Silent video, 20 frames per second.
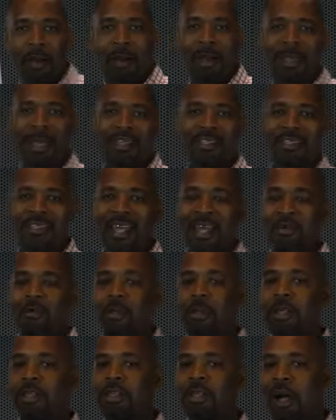And today we're
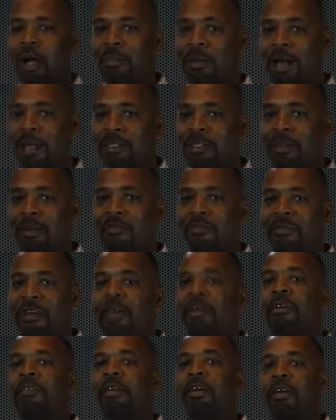going to talk about something
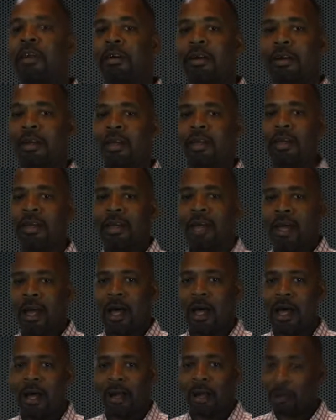very
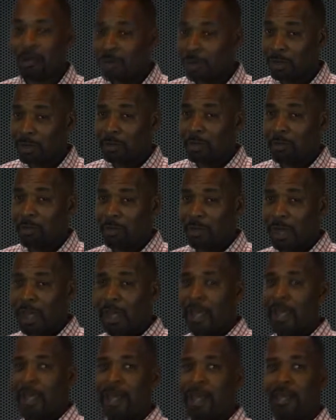critical
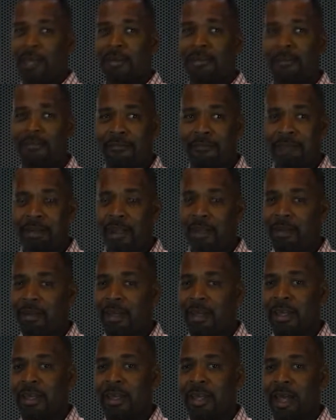and
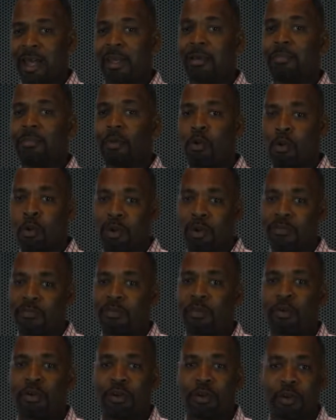very important
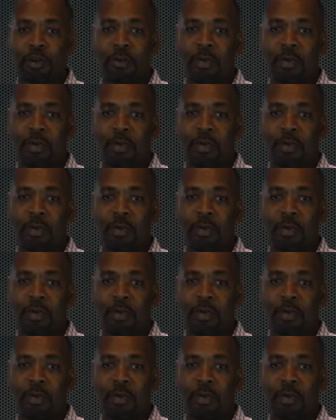for your